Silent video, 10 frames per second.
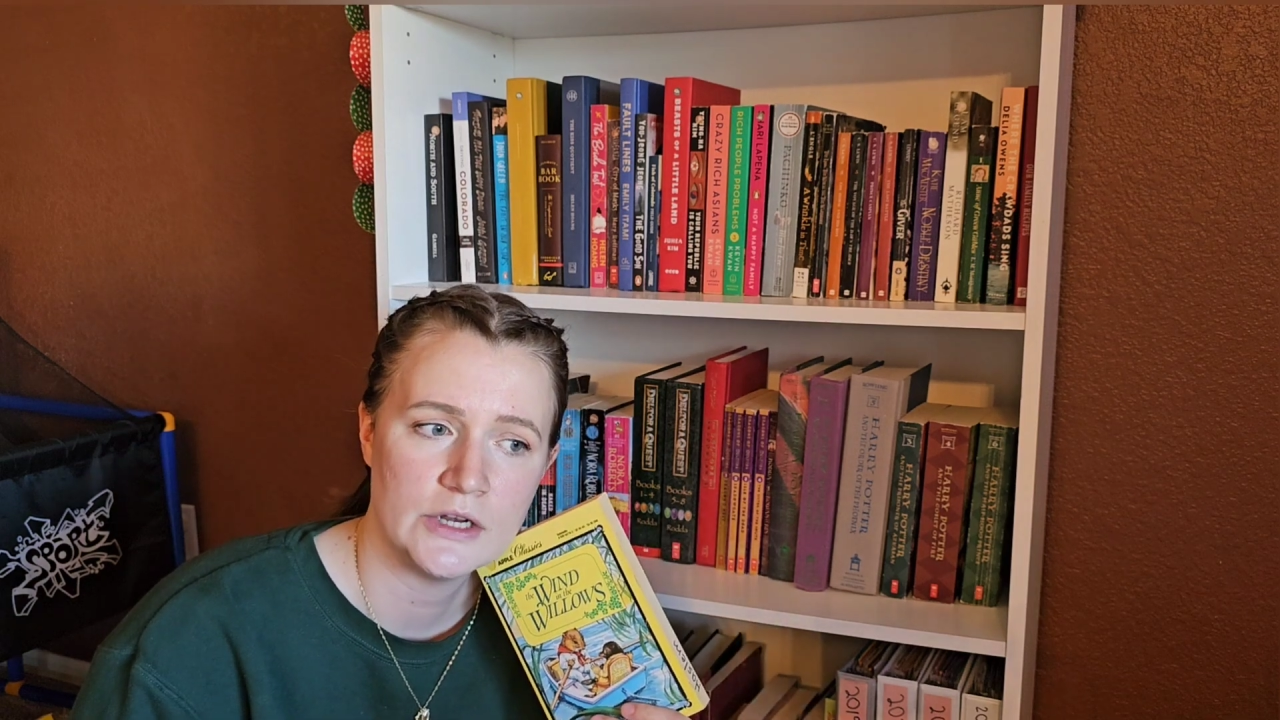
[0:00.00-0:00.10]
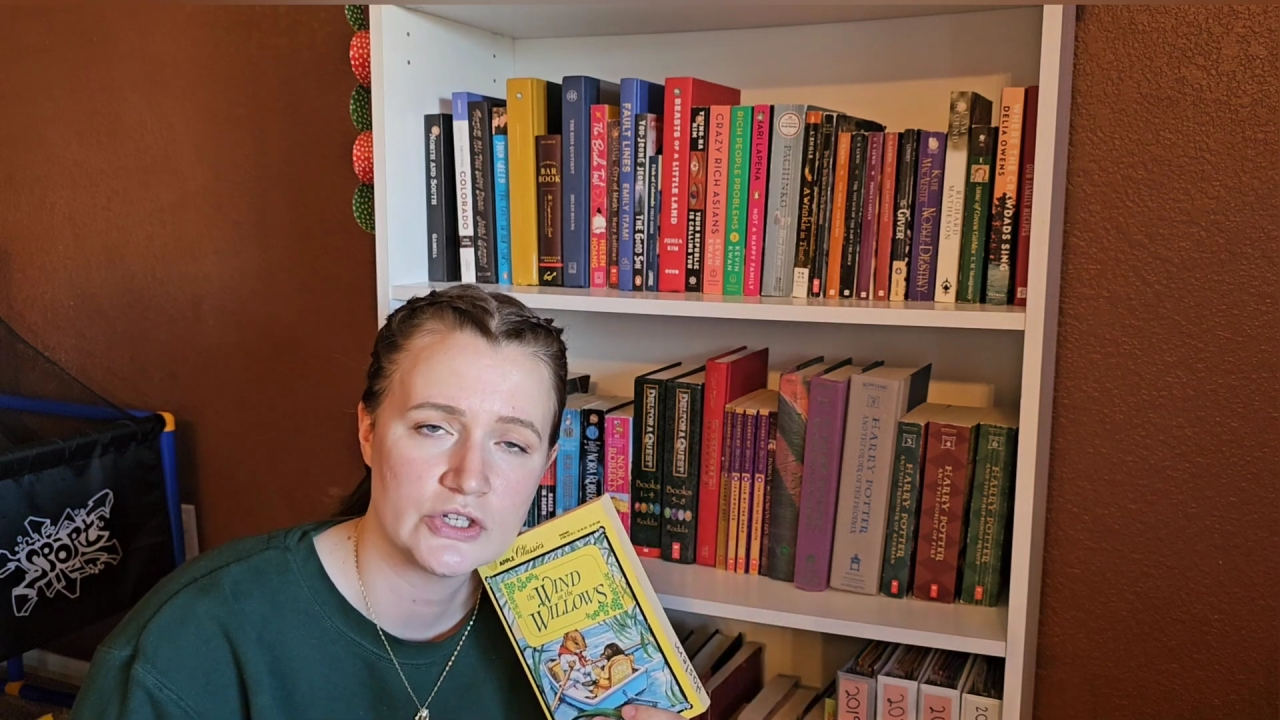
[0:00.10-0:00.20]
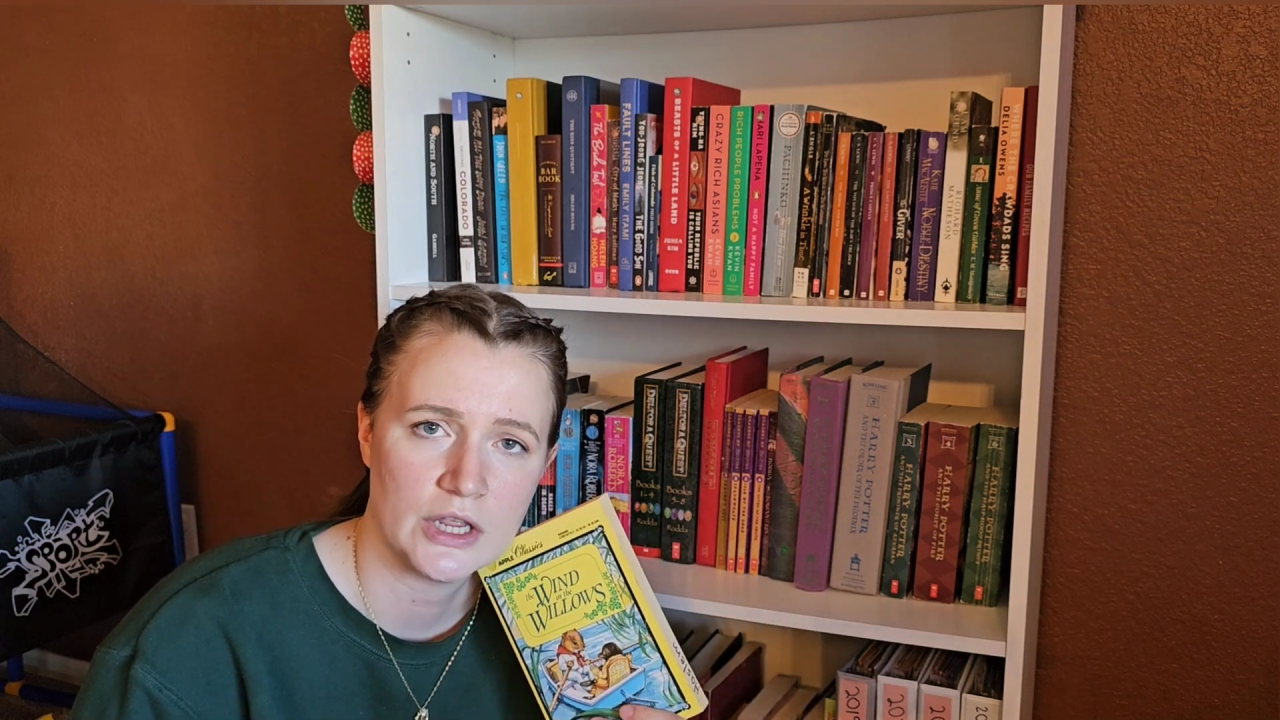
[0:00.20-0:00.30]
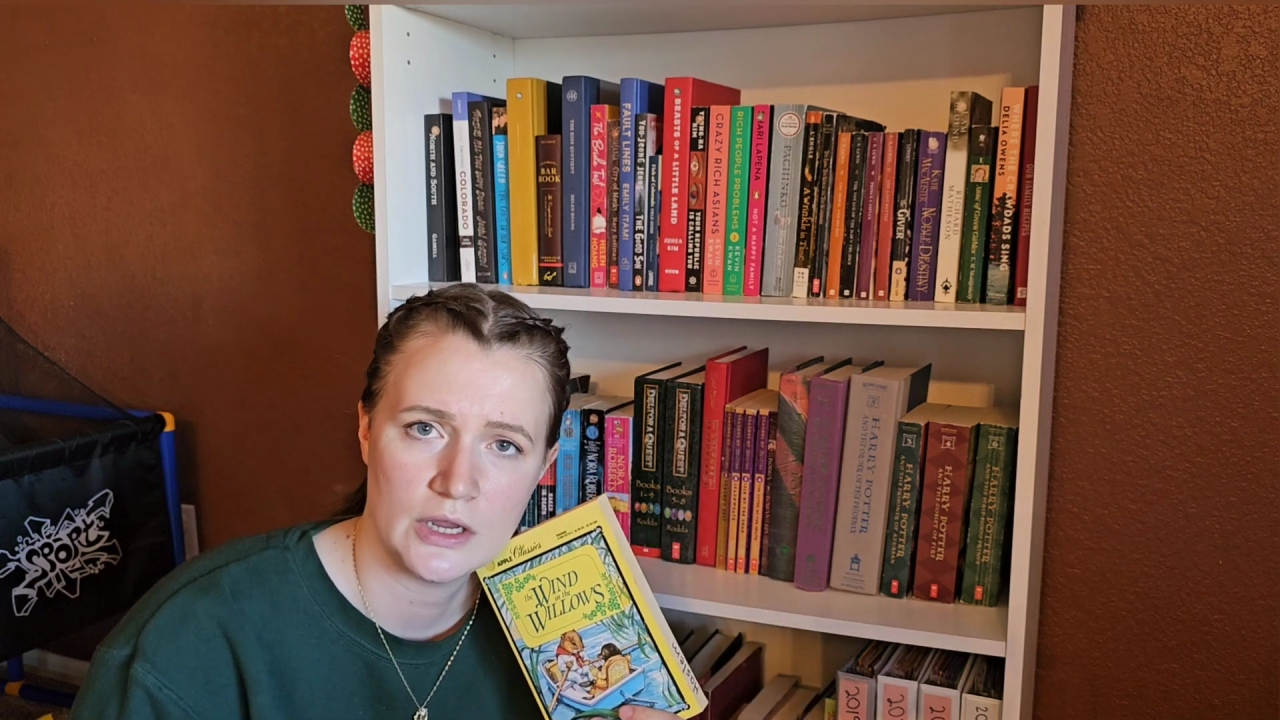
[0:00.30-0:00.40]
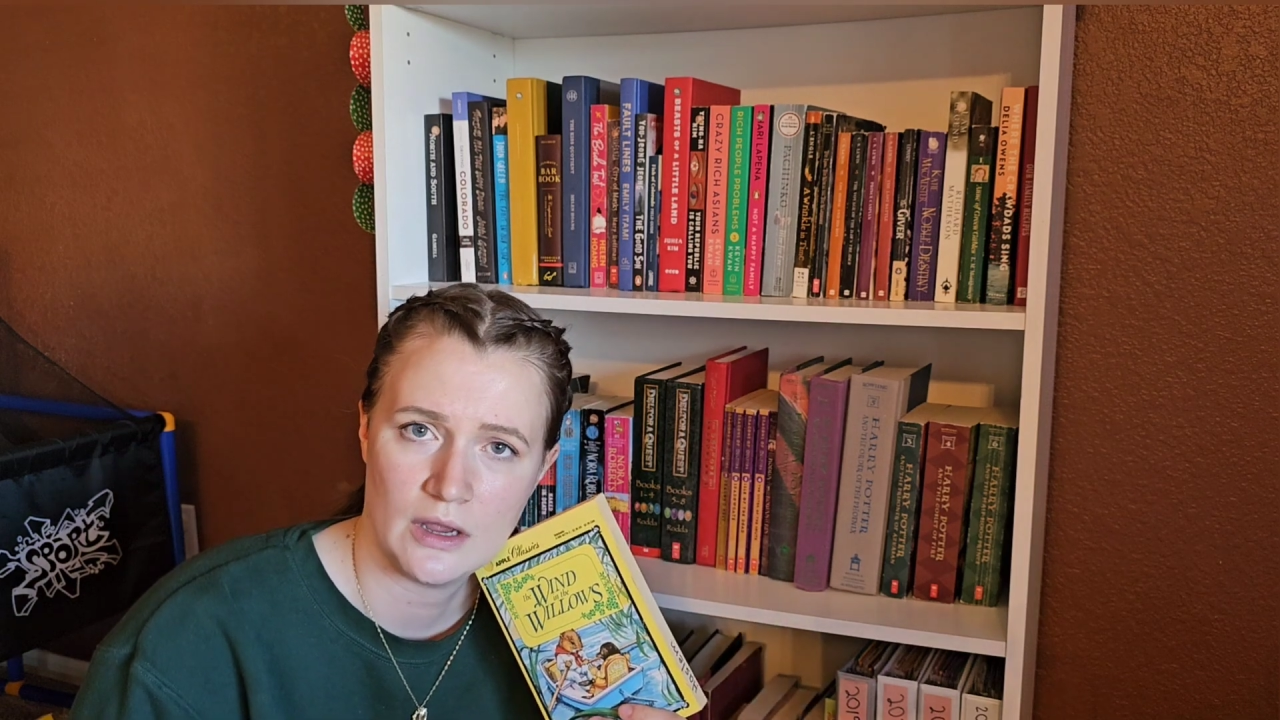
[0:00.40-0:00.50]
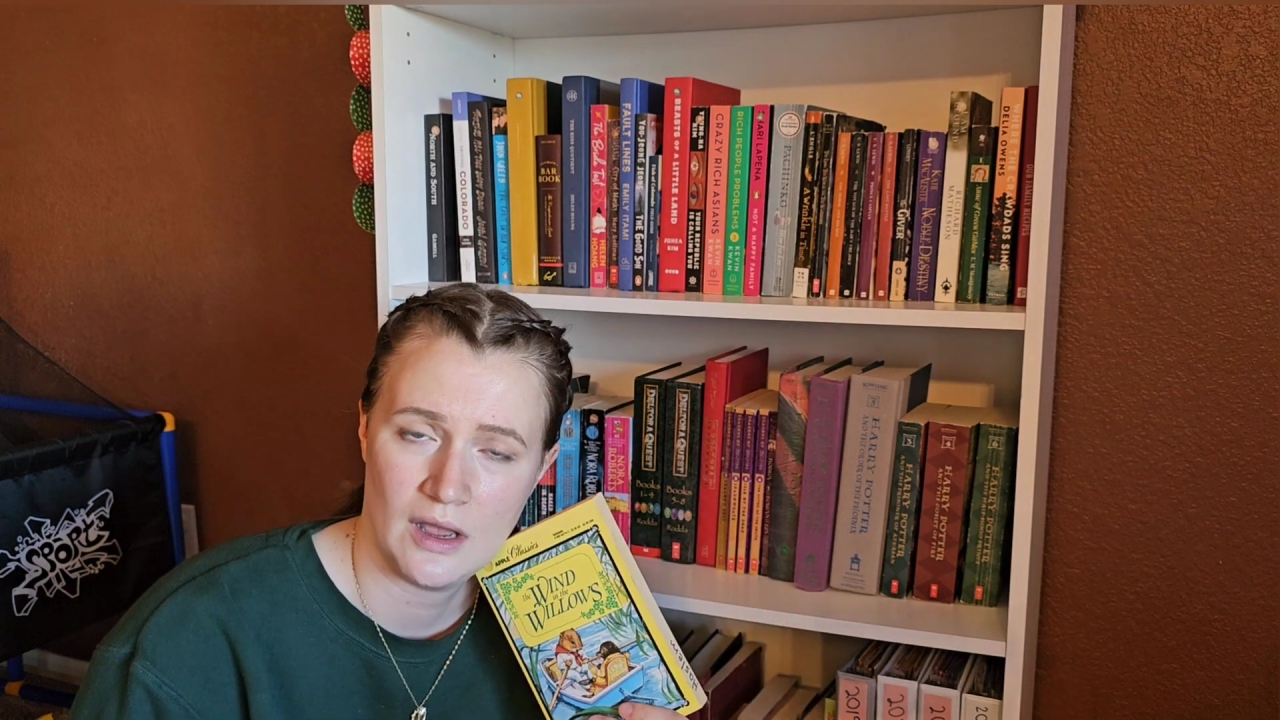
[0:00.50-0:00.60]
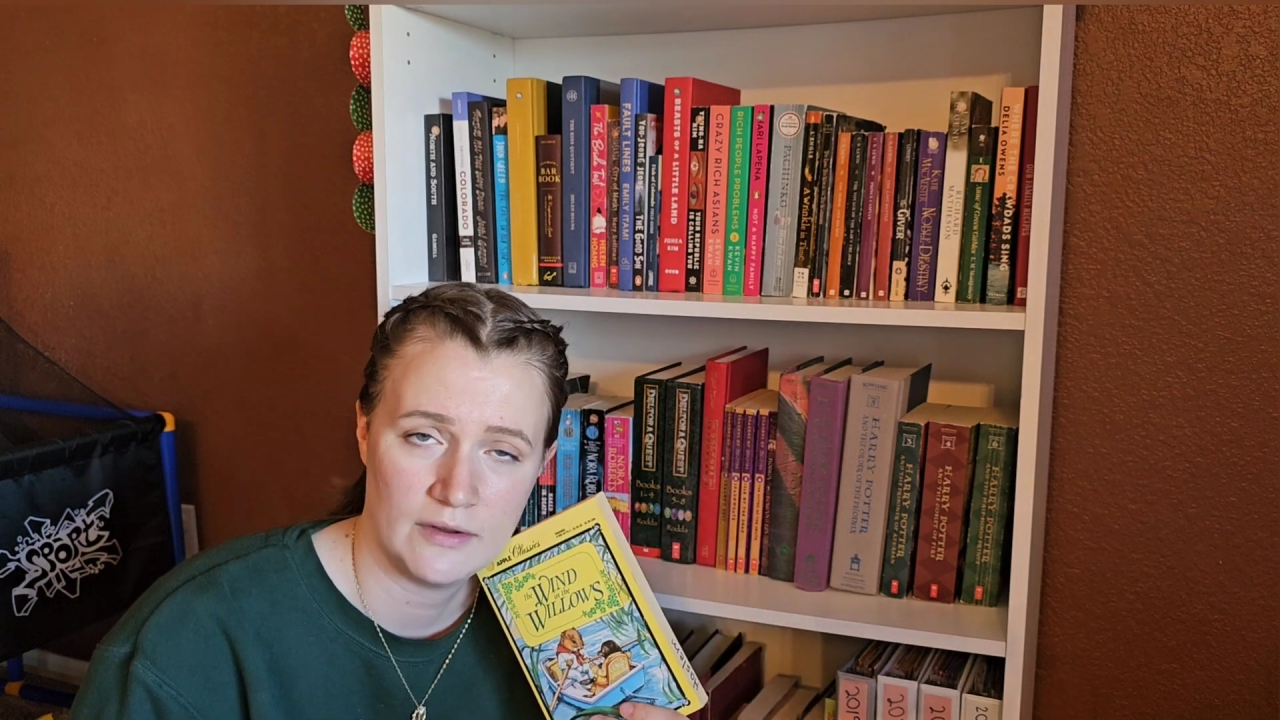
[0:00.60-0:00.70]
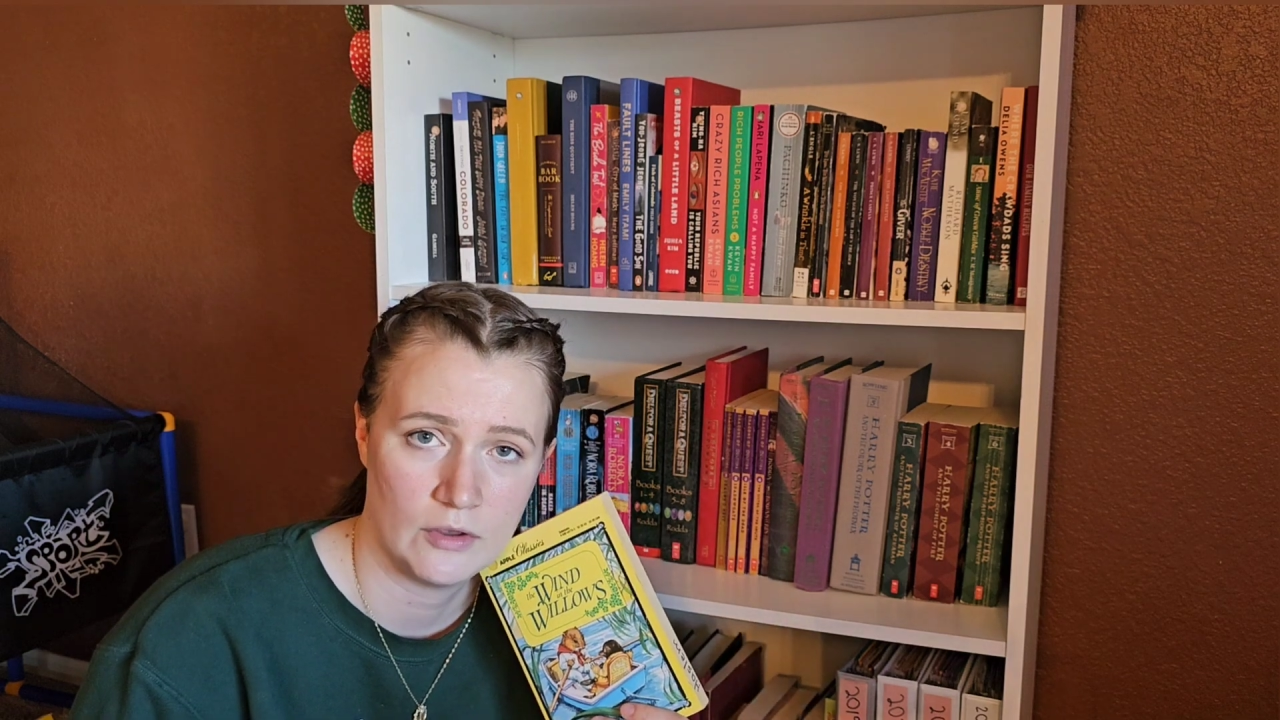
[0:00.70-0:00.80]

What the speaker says: just like kind